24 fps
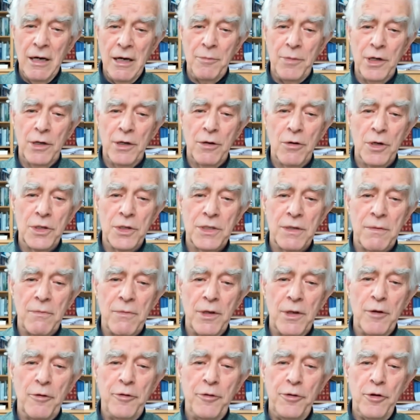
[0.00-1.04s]
because
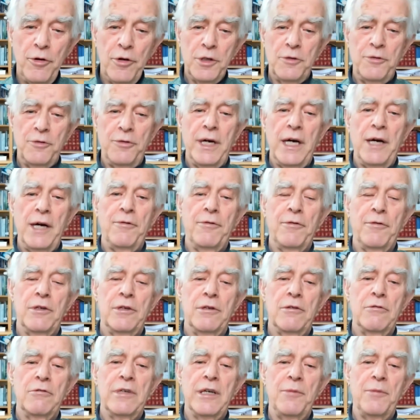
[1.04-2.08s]
the first five
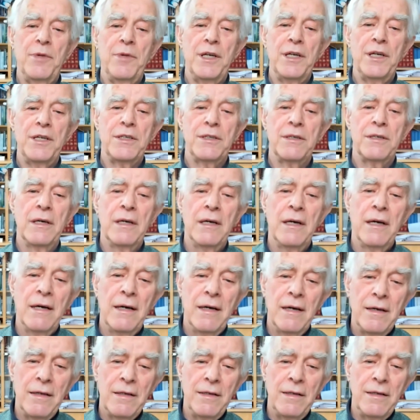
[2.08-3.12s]
to ten minutes,
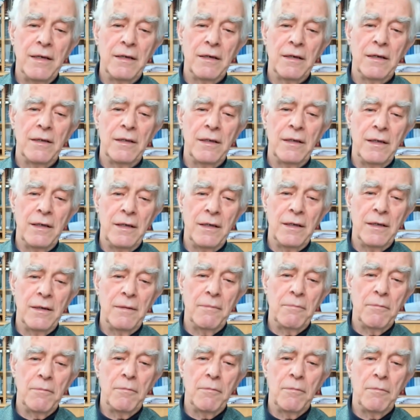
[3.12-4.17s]
the
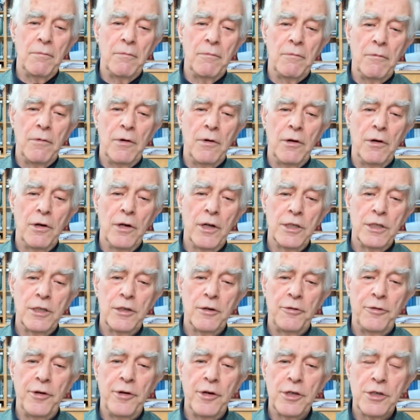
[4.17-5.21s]
the loss of
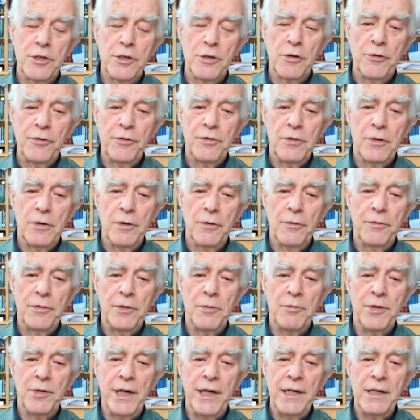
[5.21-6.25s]
function of, of the
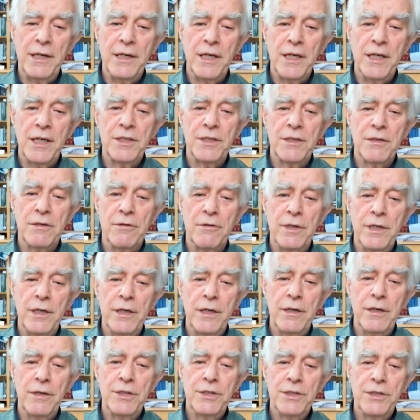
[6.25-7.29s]
brain is
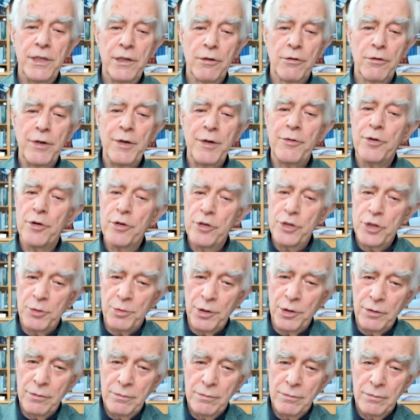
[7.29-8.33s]
still
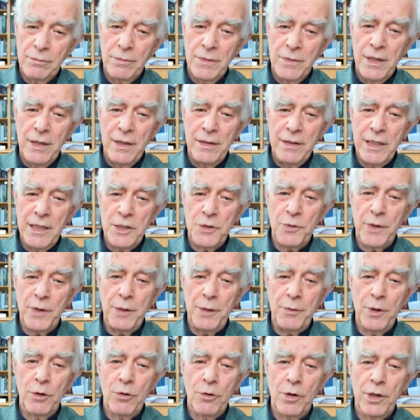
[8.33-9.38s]
reversible. That's why
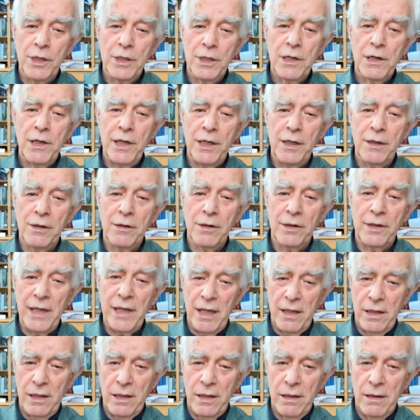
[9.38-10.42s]
we call it clinical
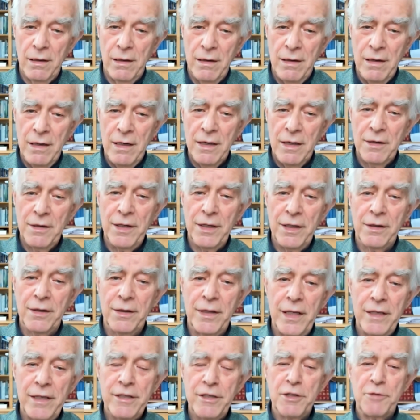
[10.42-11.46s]
death. Mm. Clinical
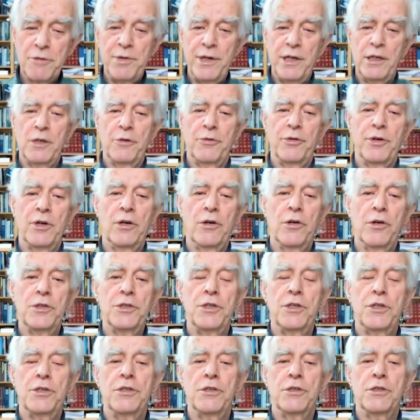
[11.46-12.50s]
death is a period of
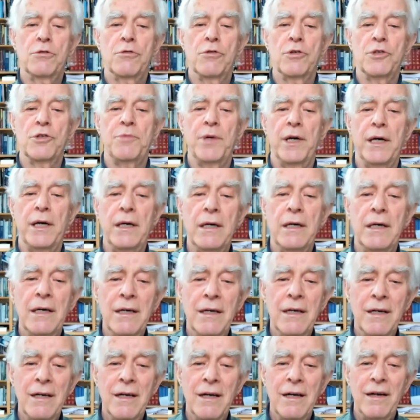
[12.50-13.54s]
unconsciousness caused by
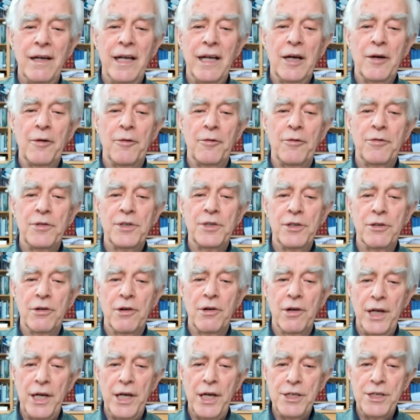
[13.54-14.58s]
lack of
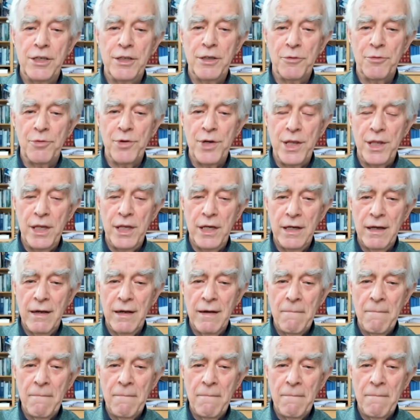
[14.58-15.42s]
circulation and breathing,